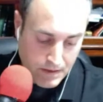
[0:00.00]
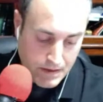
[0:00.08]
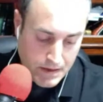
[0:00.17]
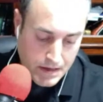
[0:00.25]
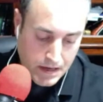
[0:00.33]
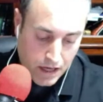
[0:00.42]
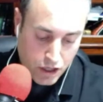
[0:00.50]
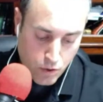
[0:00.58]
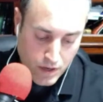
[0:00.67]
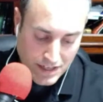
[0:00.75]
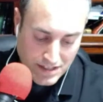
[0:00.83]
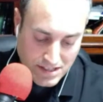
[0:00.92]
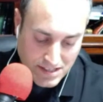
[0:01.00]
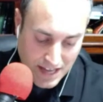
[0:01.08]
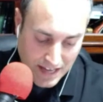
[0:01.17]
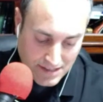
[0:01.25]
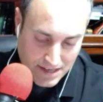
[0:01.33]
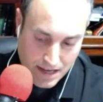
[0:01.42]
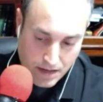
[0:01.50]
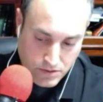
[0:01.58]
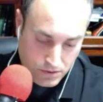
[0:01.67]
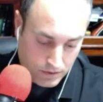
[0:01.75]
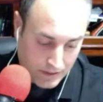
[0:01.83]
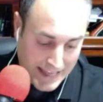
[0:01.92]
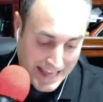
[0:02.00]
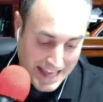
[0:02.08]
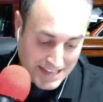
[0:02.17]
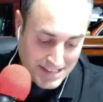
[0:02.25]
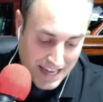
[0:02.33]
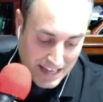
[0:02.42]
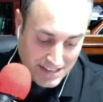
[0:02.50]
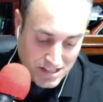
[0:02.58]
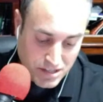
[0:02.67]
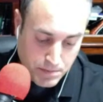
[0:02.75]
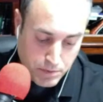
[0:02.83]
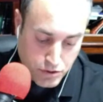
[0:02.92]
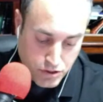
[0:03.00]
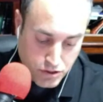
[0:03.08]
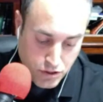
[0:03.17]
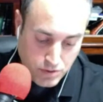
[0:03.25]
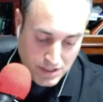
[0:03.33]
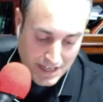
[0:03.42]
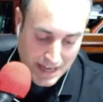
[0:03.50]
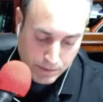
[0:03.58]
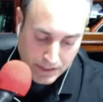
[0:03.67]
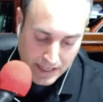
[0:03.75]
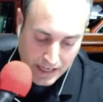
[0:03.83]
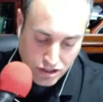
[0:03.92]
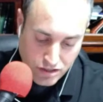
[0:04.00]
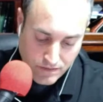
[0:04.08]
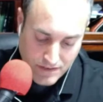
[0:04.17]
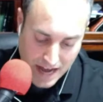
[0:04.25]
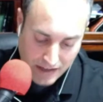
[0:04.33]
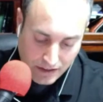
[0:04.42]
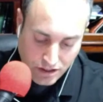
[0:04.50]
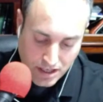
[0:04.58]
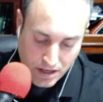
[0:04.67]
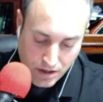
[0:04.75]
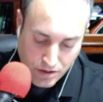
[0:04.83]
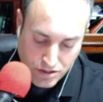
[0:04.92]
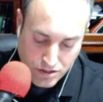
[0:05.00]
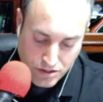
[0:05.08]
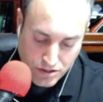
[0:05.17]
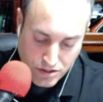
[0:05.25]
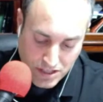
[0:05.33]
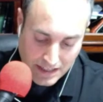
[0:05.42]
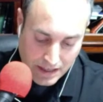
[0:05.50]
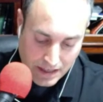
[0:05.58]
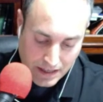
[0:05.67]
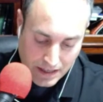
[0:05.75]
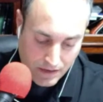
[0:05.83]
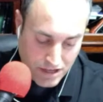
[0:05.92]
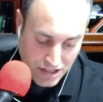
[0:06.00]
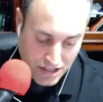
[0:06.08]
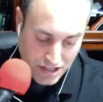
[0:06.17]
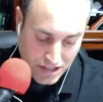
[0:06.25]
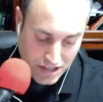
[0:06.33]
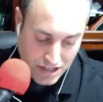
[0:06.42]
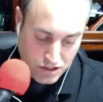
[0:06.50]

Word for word: According to the Science Council, science is the pursuit and application of knowledge and understanding of the natural and